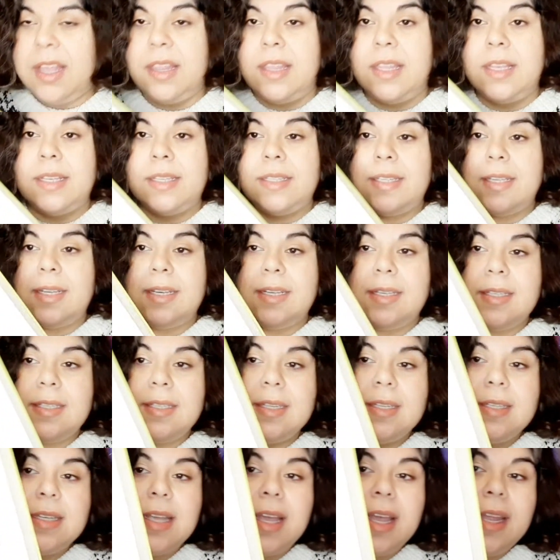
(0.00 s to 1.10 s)
this is
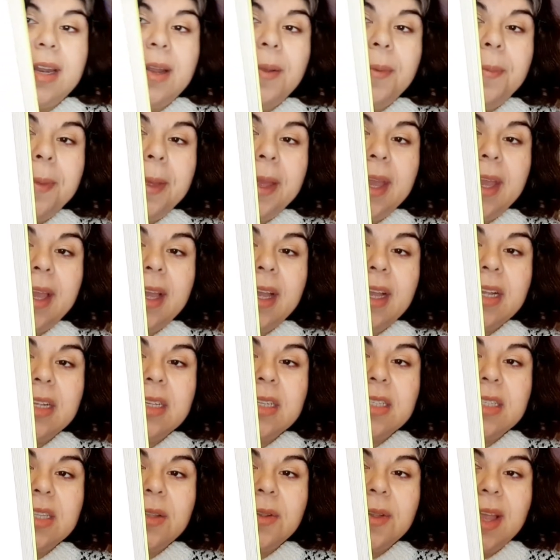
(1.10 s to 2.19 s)
the title
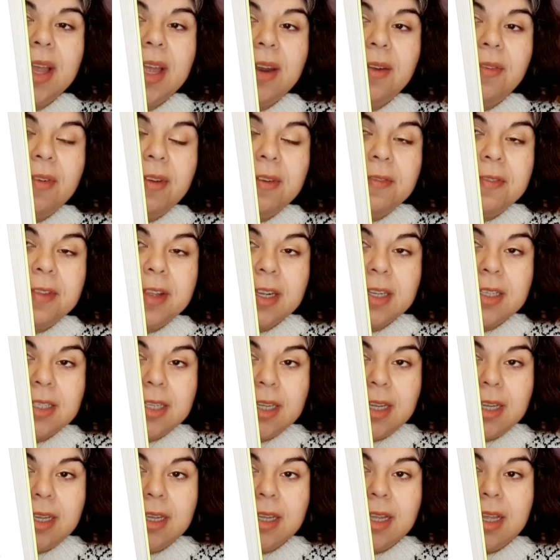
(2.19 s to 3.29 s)
page, so kind of
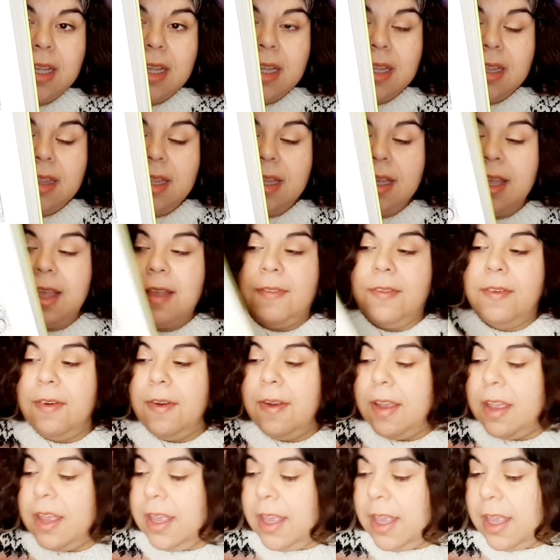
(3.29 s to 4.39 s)
reflecting the
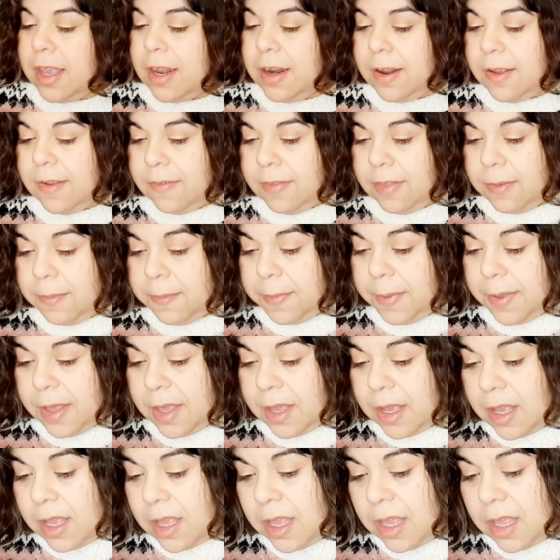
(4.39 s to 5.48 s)
cover again of the
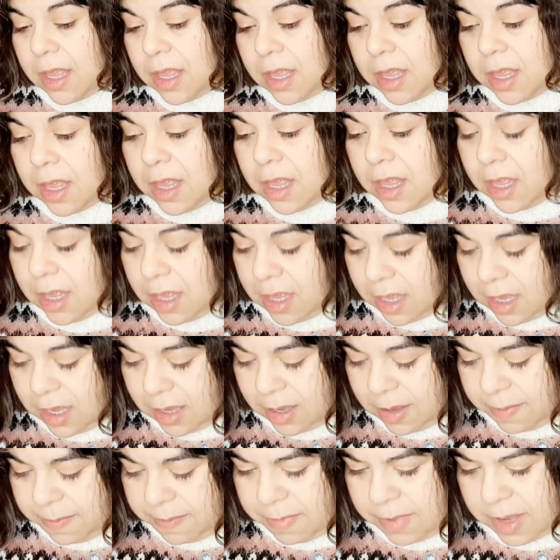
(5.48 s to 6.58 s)
book.
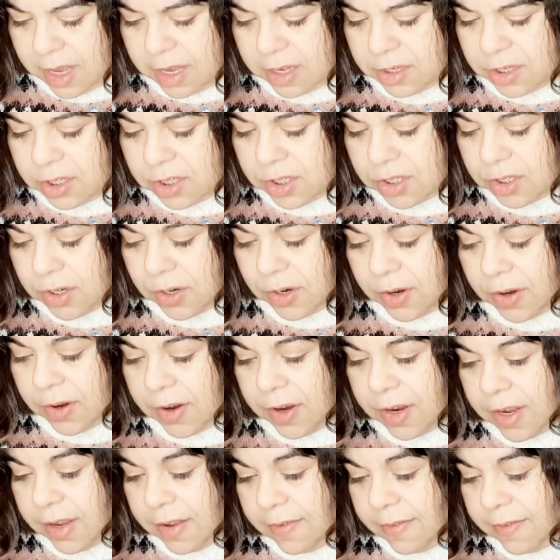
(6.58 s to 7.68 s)
Not
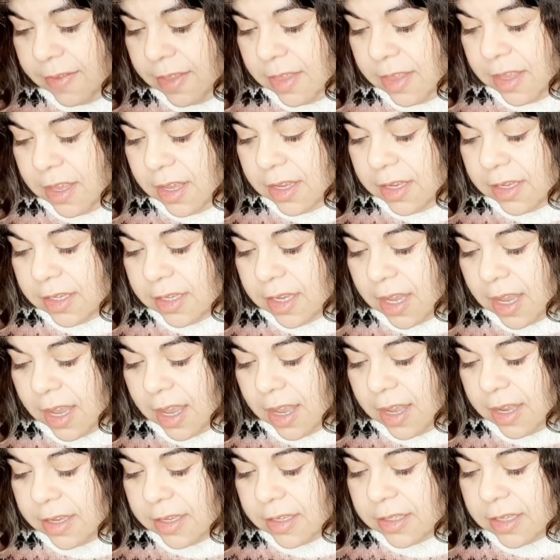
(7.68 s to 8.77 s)
sure if this
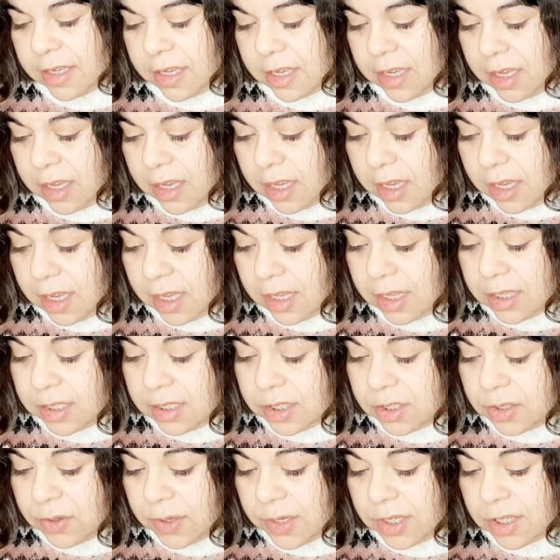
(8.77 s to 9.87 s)
has
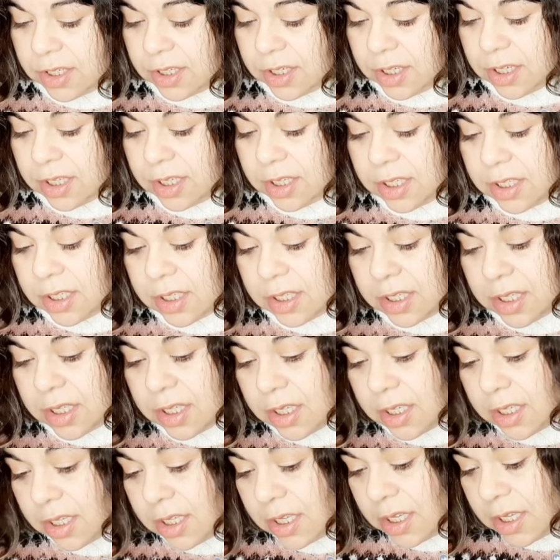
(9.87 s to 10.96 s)
illustrations.
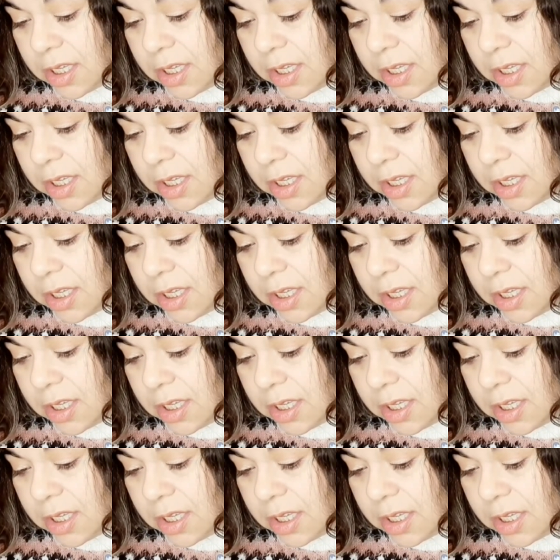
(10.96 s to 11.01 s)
